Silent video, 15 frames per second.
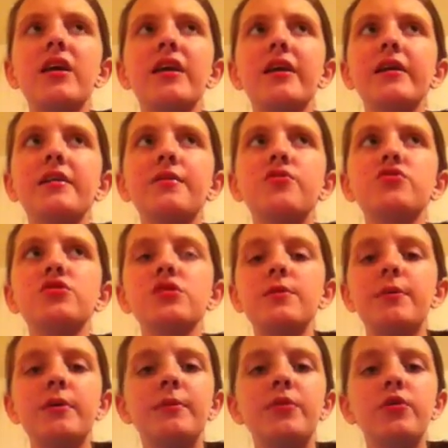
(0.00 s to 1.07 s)
in
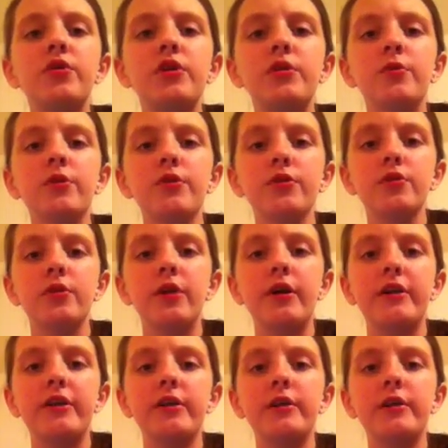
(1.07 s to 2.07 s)
Sleeping Beauty where they're like